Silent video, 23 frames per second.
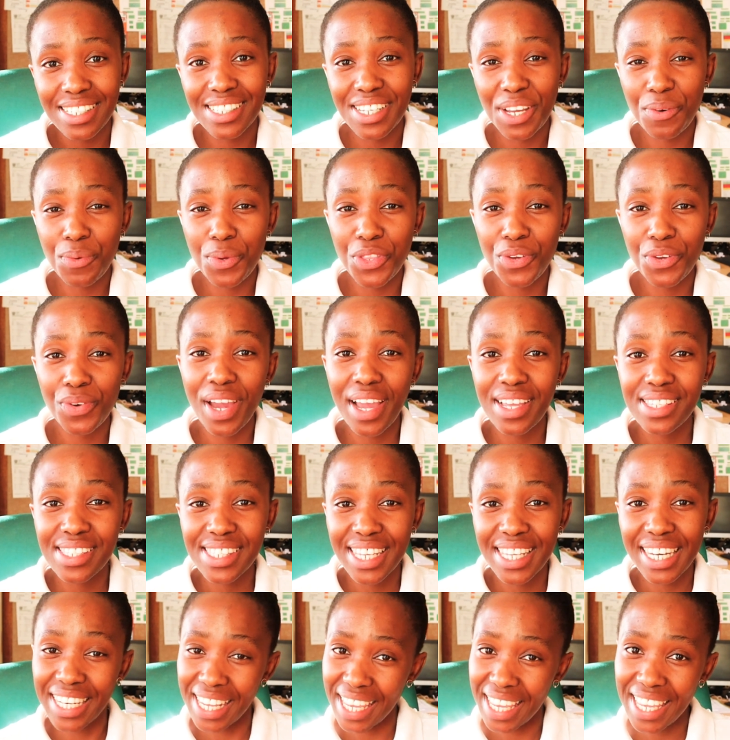share with you guys
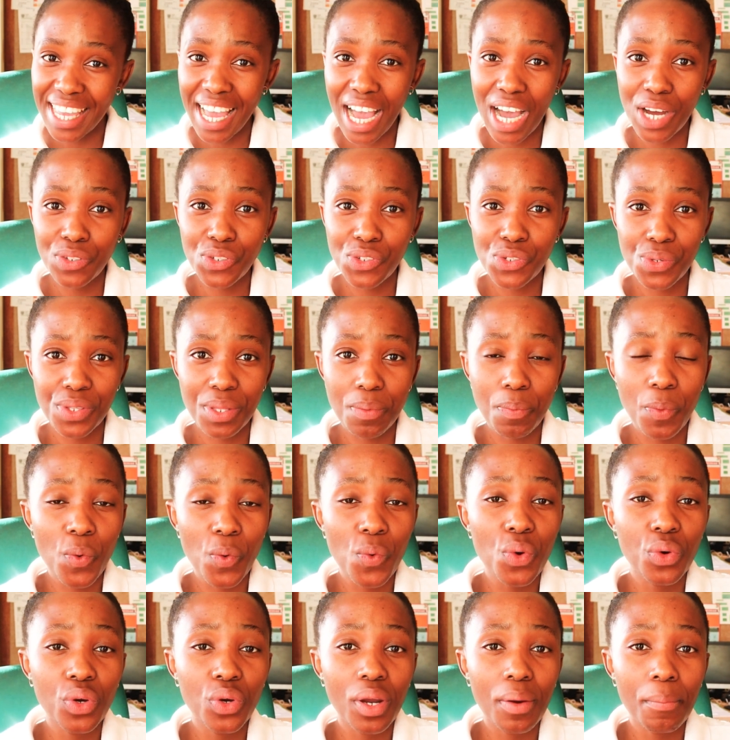the layout or the
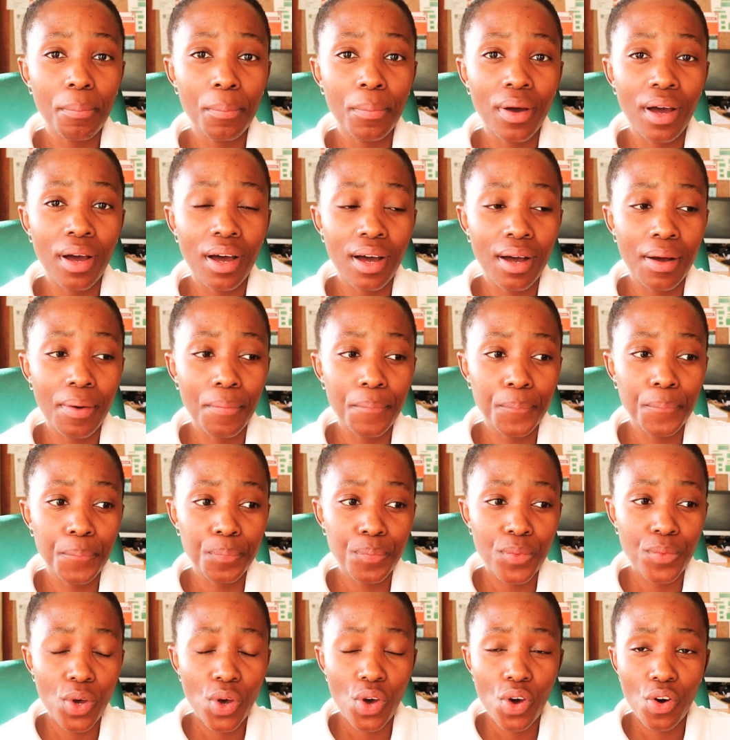program
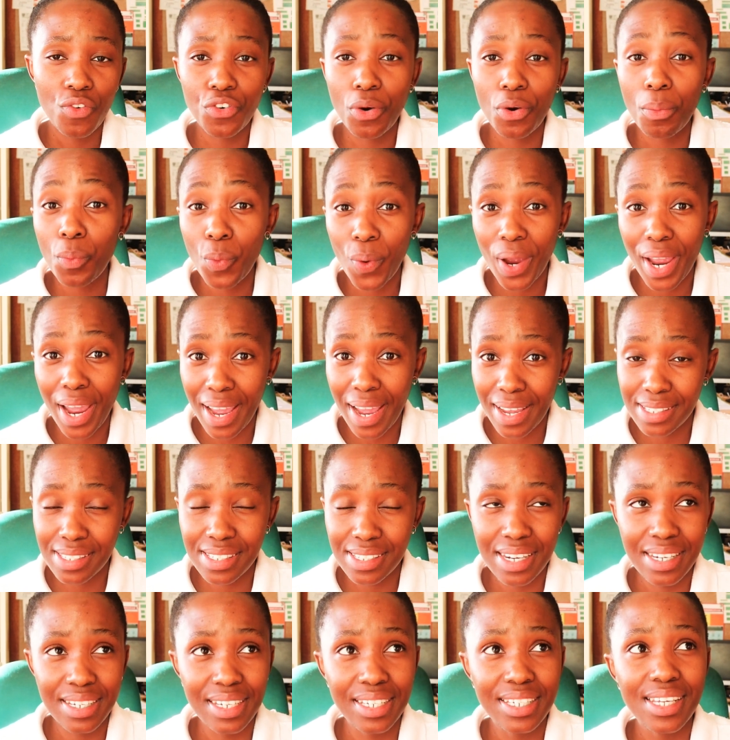from where I
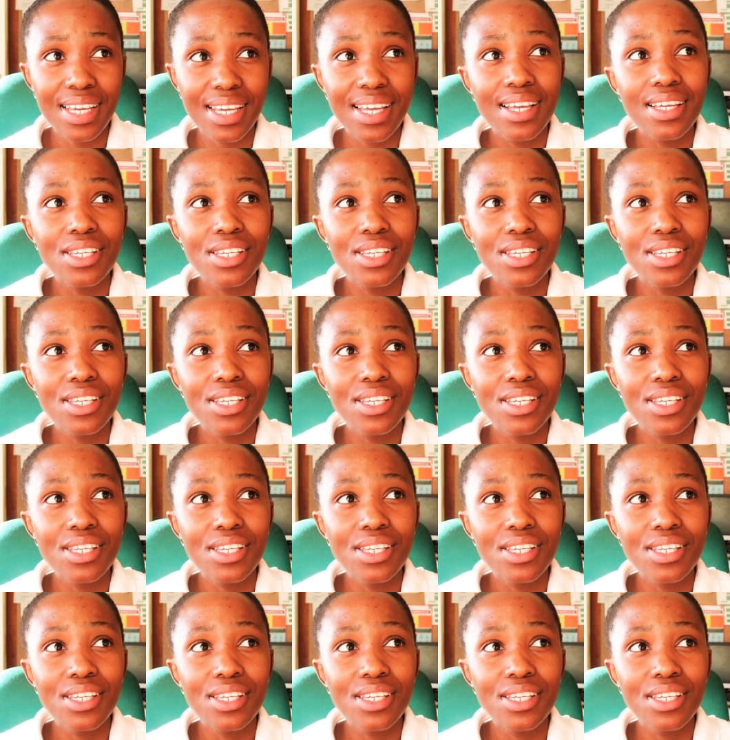studied.